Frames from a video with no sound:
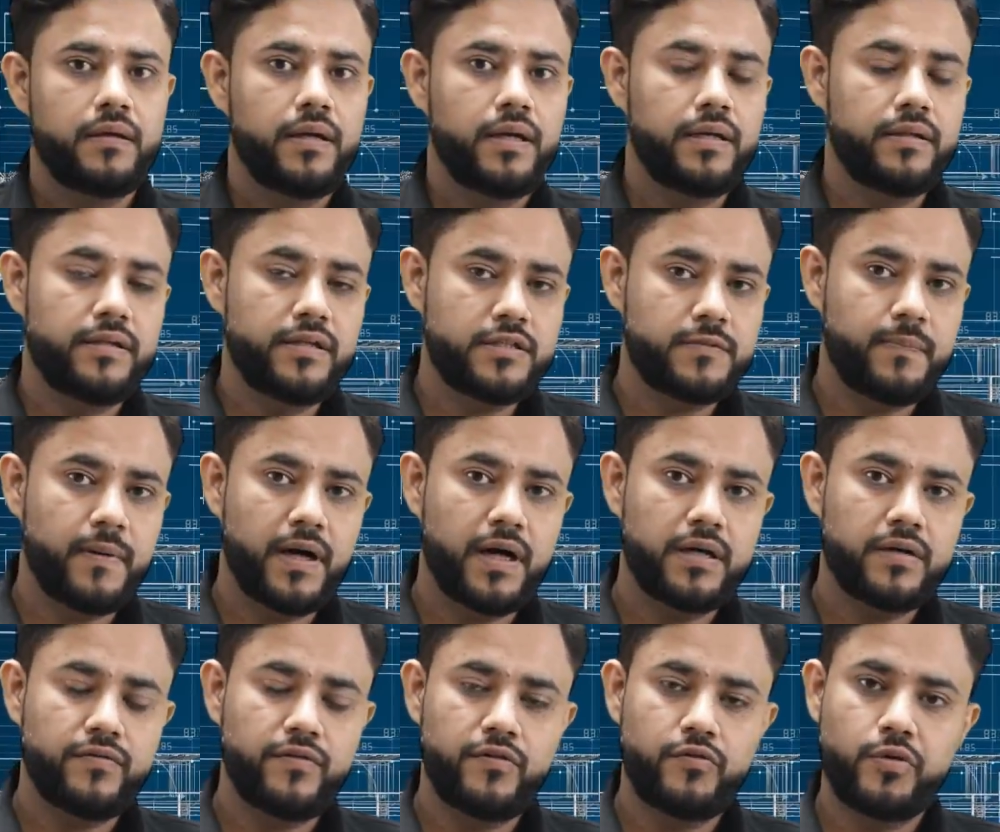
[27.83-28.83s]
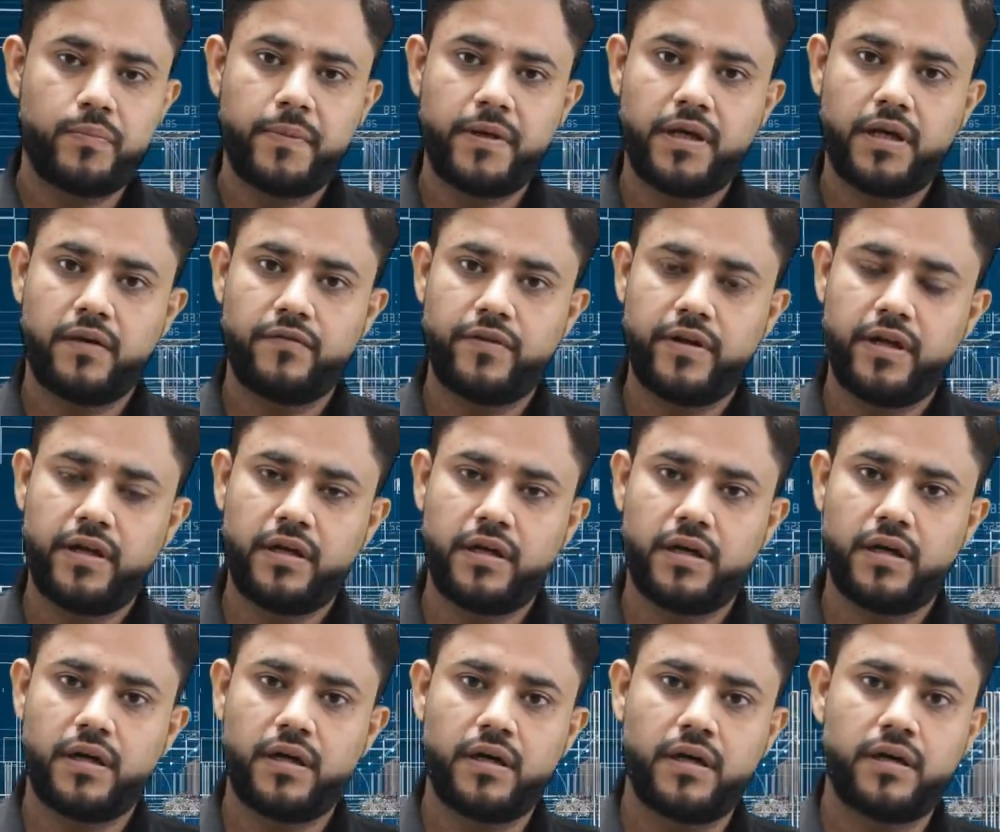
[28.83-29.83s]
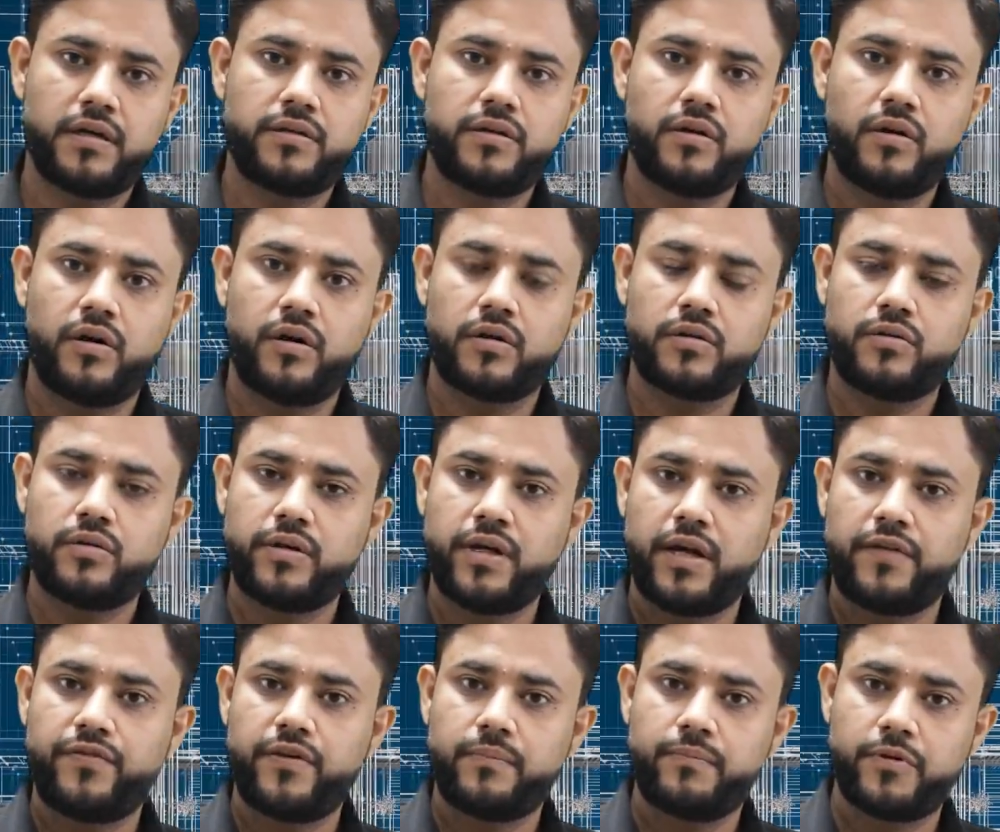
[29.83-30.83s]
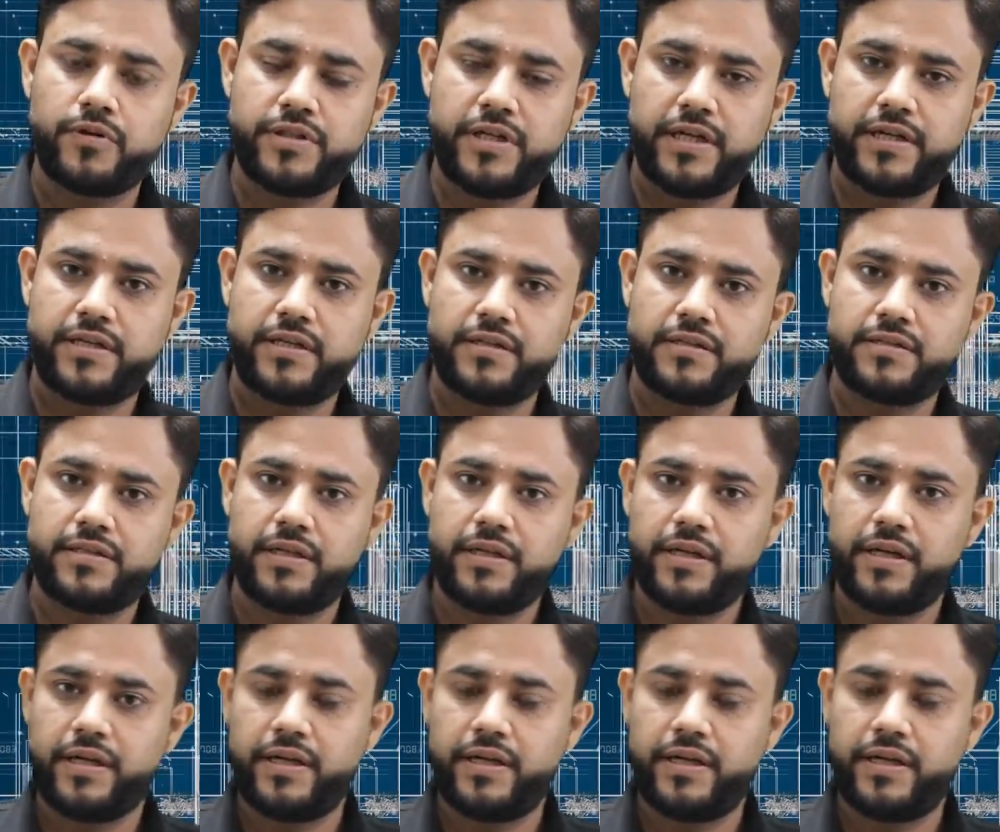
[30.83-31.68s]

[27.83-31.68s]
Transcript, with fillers: In this part, we would be covering uh, the orthographic projections in